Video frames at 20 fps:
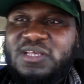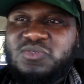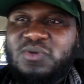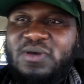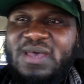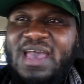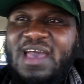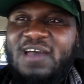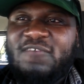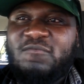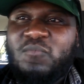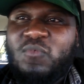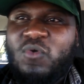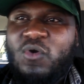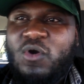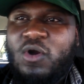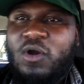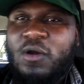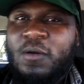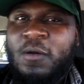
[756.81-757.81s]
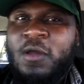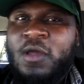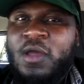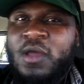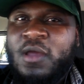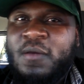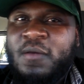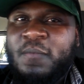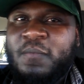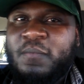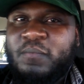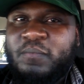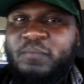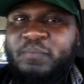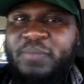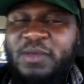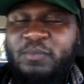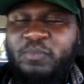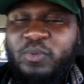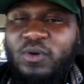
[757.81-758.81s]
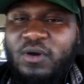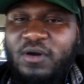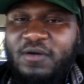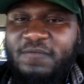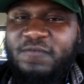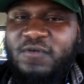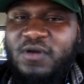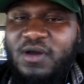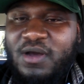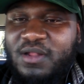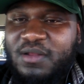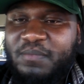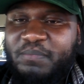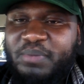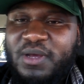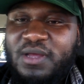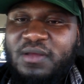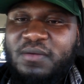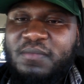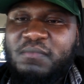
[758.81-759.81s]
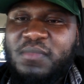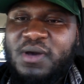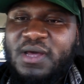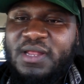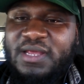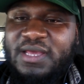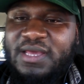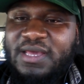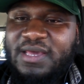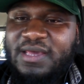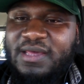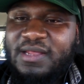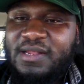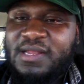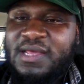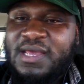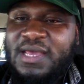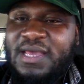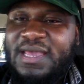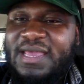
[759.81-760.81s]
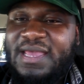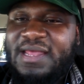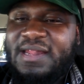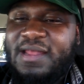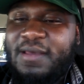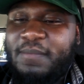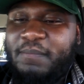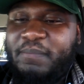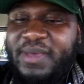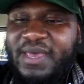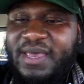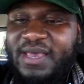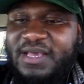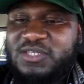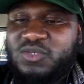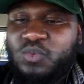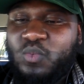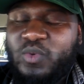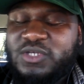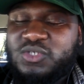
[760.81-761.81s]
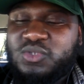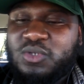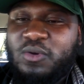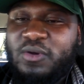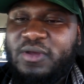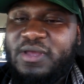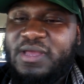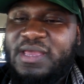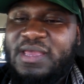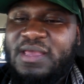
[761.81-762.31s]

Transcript: will have more people of color putting money in their banks, which will